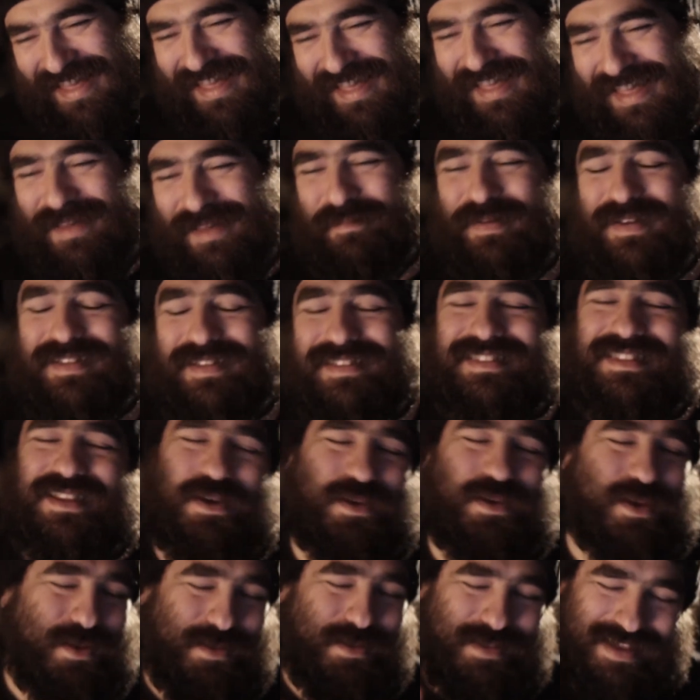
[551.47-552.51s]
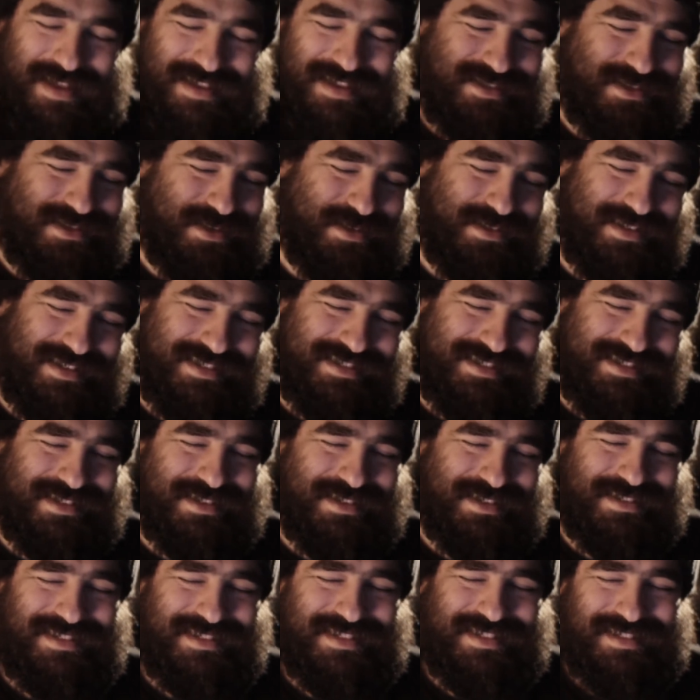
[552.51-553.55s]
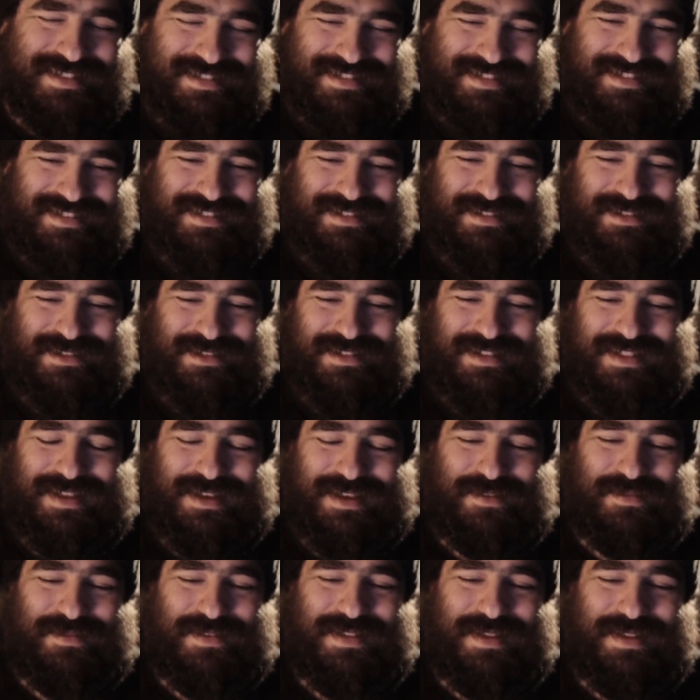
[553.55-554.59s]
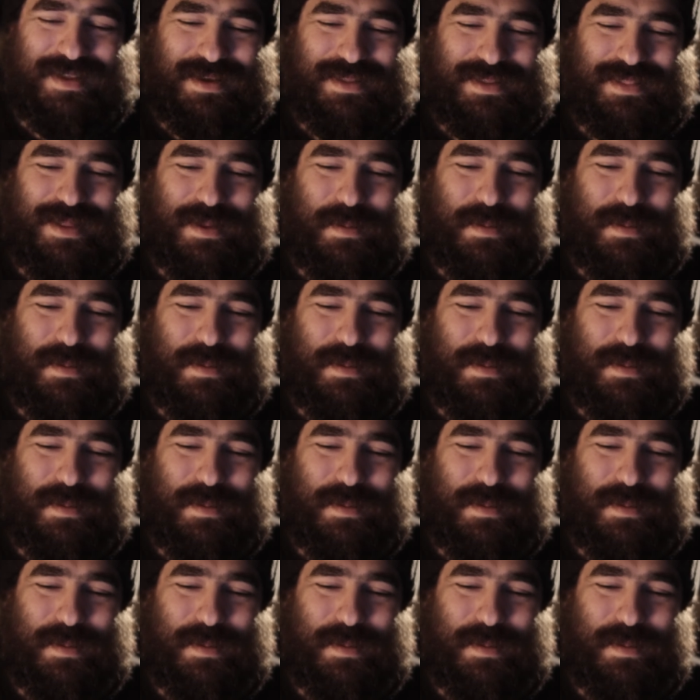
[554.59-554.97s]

But no, that's not. It's not. Shouldn't think of it like that.